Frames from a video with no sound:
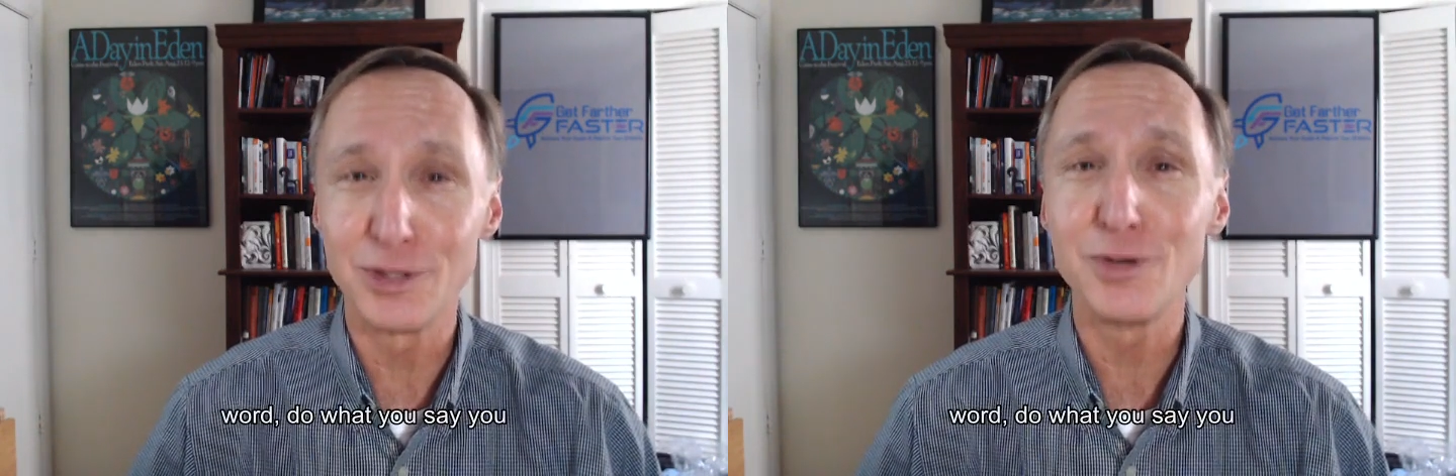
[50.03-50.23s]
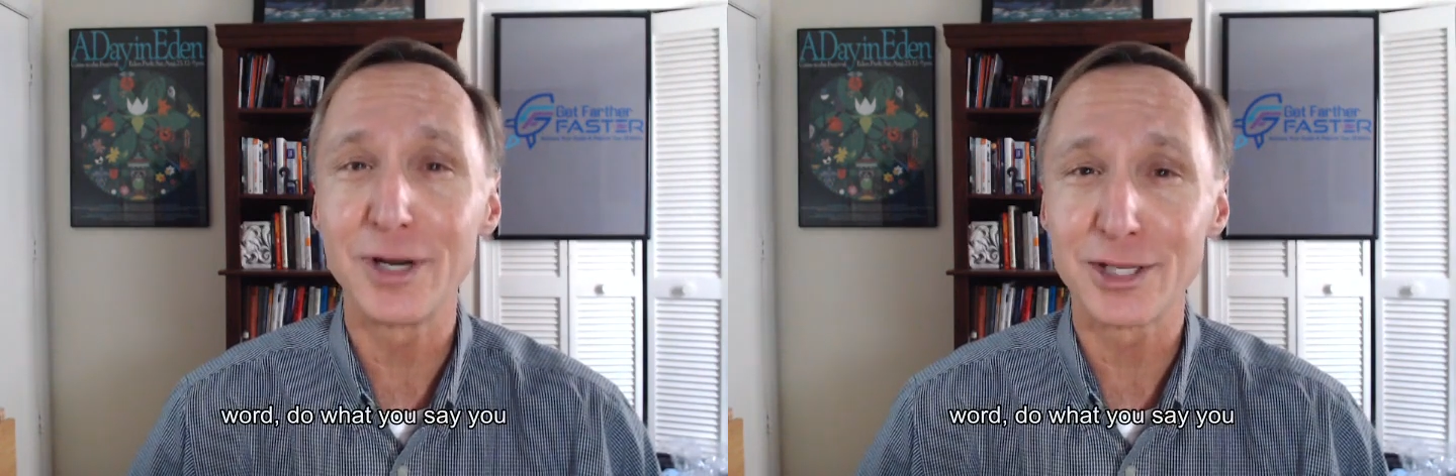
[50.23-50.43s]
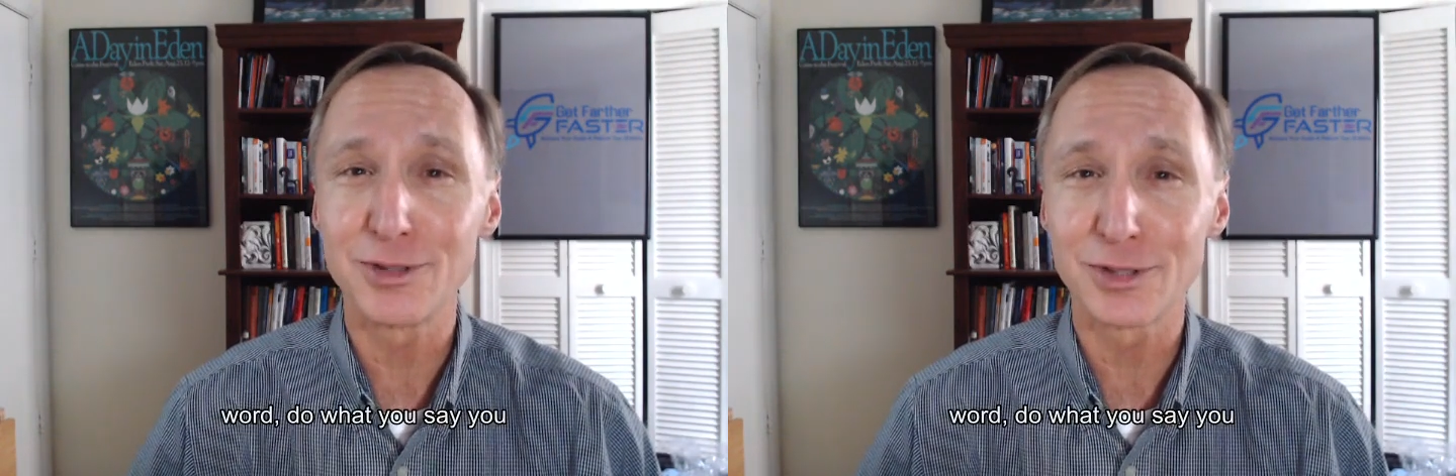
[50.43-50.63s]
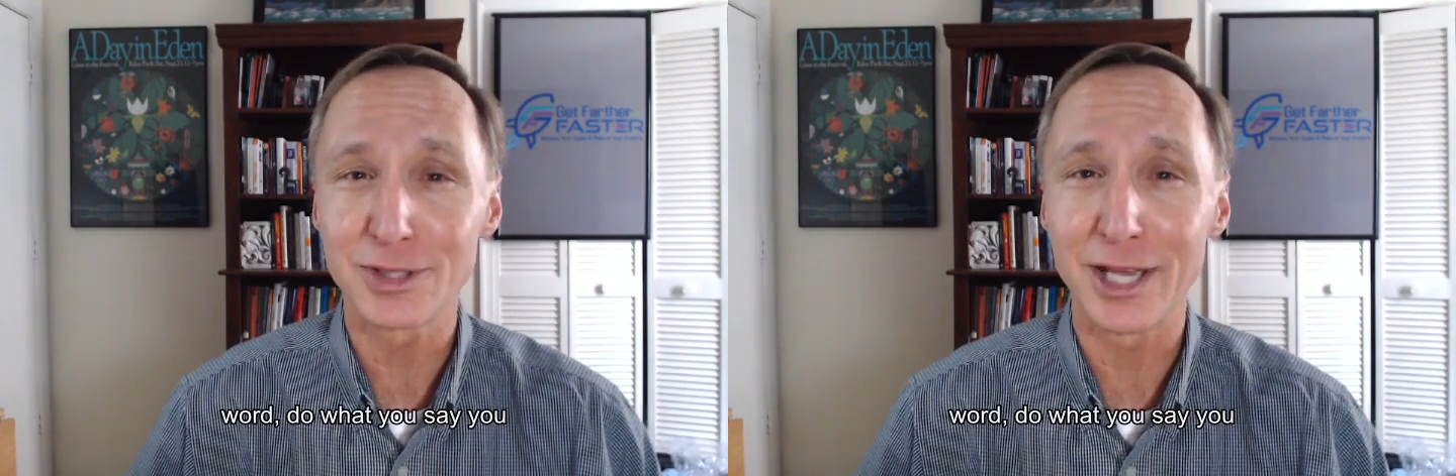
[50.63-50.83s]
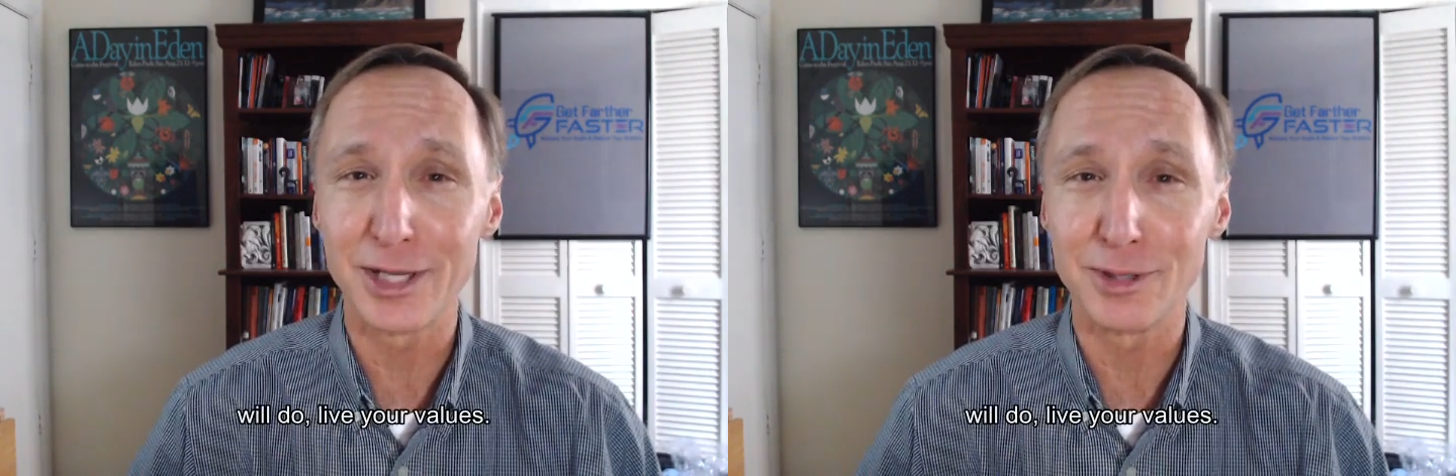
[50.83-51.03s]
Do what you
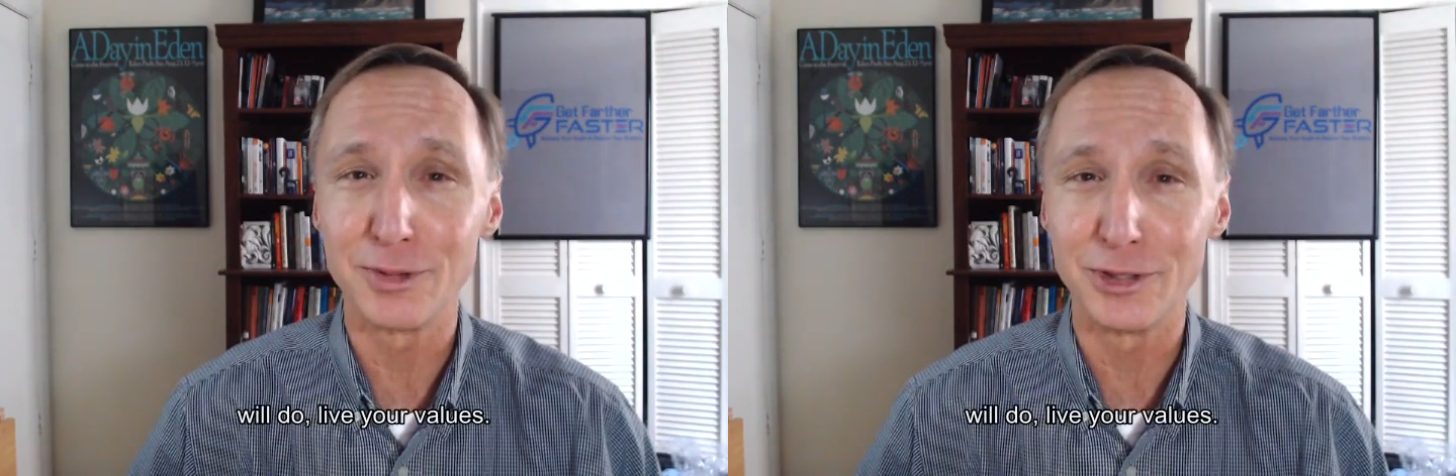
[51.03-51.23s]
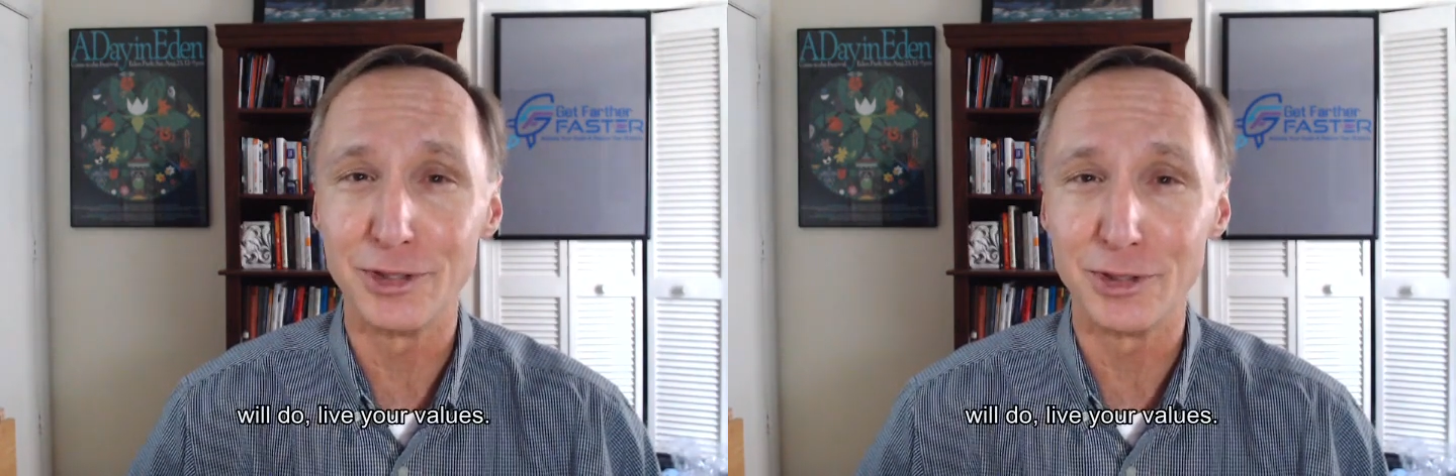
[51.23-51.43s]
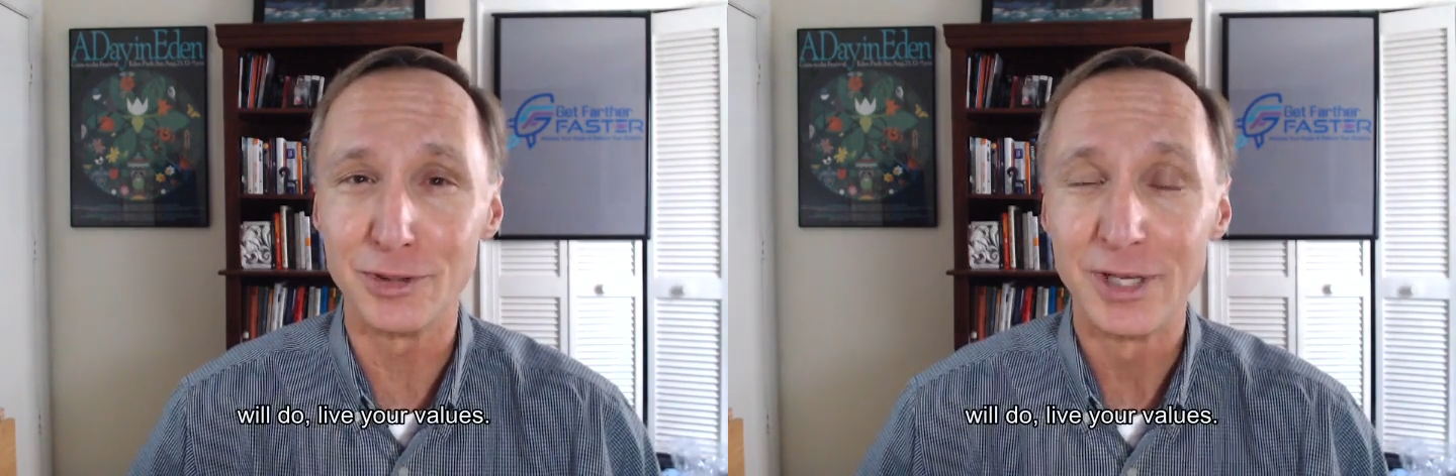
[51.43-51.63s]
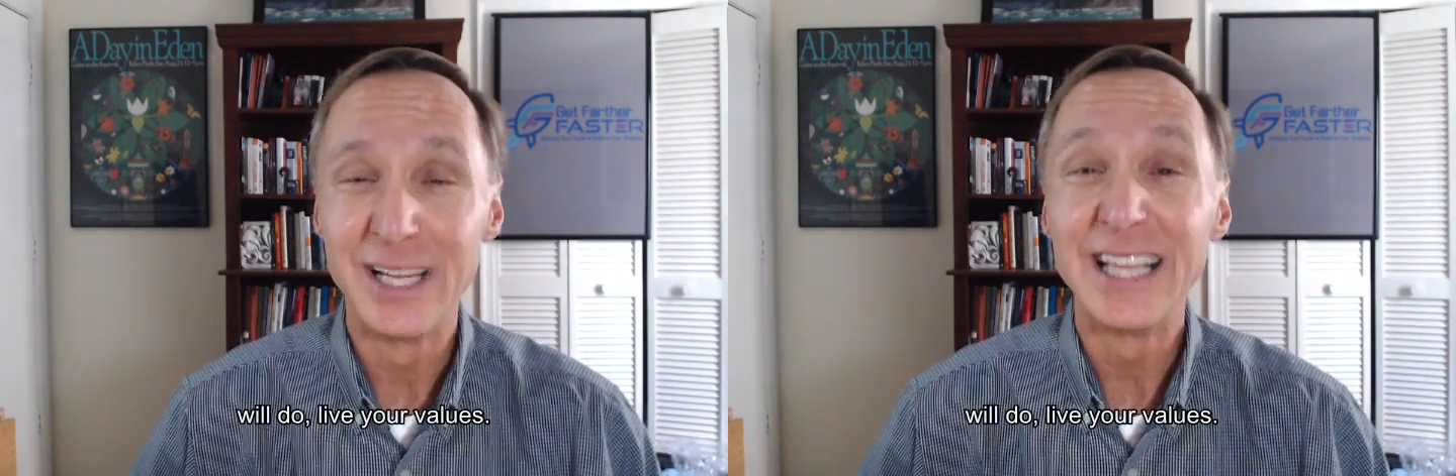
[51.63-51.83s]
say you will do.